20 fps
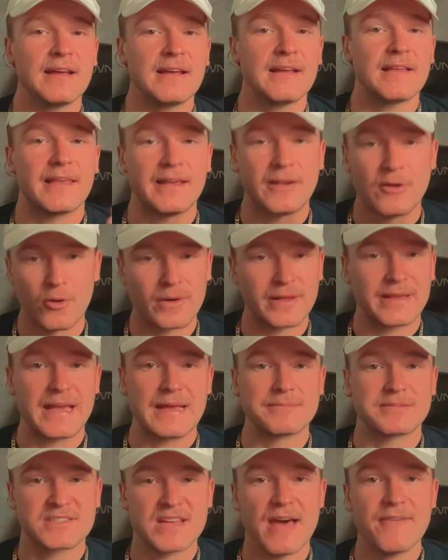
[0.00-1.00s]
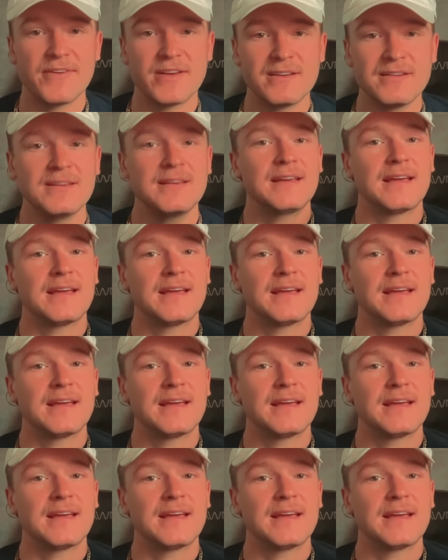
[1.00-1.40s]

They go to game seven,